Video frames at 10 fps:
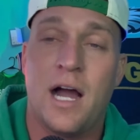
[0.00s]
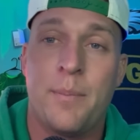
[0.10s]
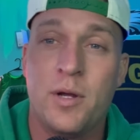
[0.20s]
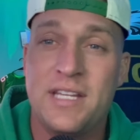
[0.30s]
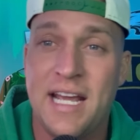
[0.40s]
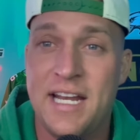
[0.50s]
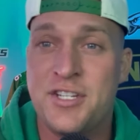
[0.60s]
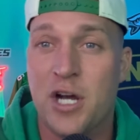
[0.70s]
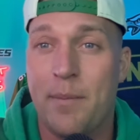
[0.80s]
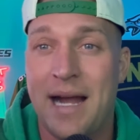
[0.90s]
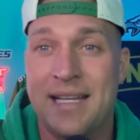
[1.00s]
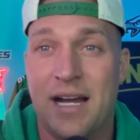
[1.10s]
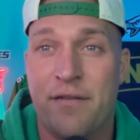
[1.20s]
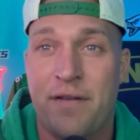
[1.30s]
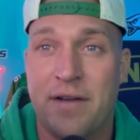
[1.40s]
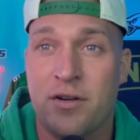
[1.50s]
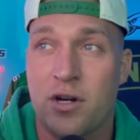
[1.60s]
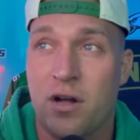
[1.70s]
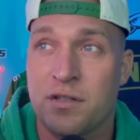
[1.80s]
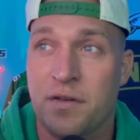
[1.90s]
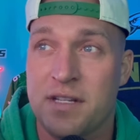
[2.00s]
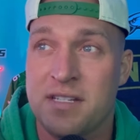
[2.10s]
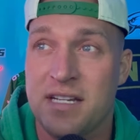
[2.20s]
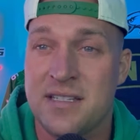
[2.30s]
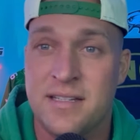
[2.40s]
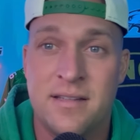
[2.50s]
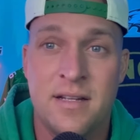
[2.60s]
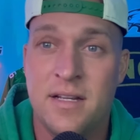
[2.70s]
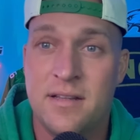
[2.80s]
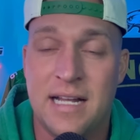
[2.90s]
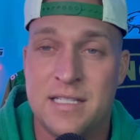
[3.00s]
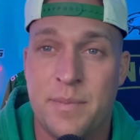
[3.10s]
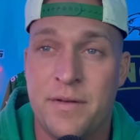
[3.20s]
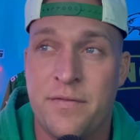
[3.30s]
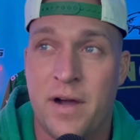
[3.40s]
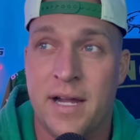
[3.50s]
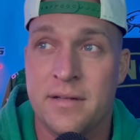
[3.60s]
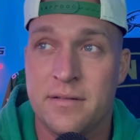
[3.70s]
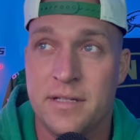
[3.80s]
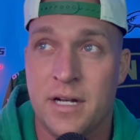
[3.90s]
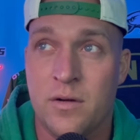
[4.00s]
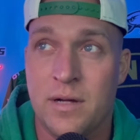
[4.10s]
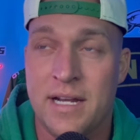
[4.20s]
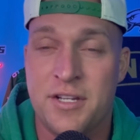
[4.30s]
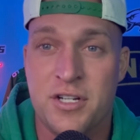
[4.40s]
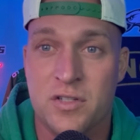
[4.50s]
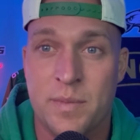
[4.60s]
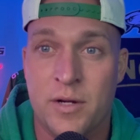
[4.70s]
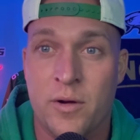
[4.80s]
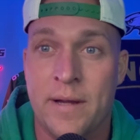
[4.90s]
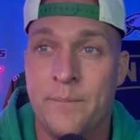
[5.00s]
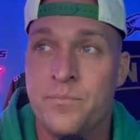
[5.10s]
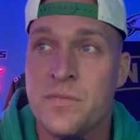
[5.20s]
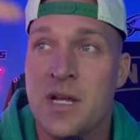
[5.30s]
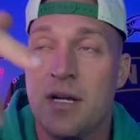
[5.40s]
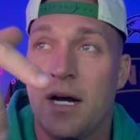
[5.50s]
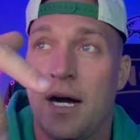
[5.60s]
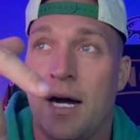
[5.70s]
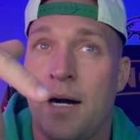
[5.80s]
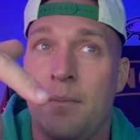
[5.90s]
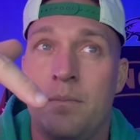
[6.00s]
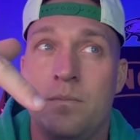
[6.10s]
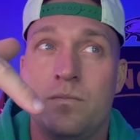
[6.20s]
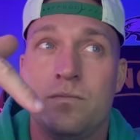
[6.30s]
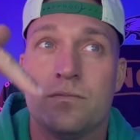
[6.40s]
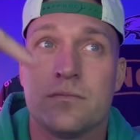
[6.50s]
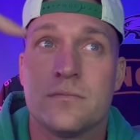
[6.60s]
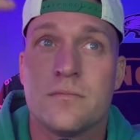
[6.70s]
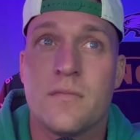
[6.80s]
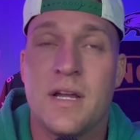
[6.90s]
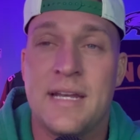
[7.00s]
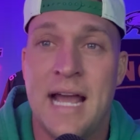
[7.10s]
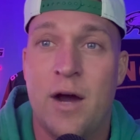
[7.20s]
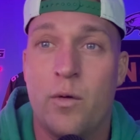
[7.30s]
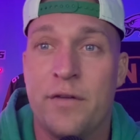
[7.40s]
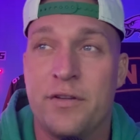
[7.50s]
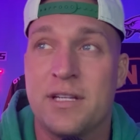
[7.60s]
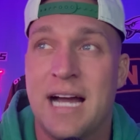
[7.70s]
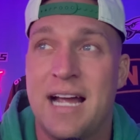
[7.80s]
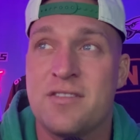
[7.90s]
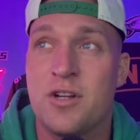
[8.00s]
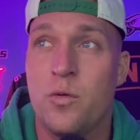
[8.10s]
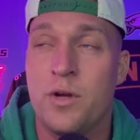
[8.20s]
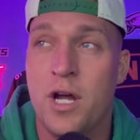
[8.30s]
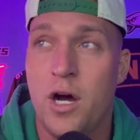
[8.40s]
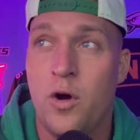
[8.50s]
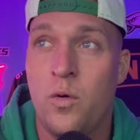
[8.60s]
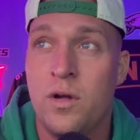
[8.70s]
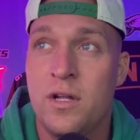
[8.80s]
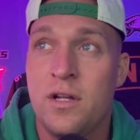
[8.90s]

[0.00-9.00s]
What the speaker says: put the NHL back down to $500 for the season. That's been fine. You know, NHL has been great. Now, if you guys don't know,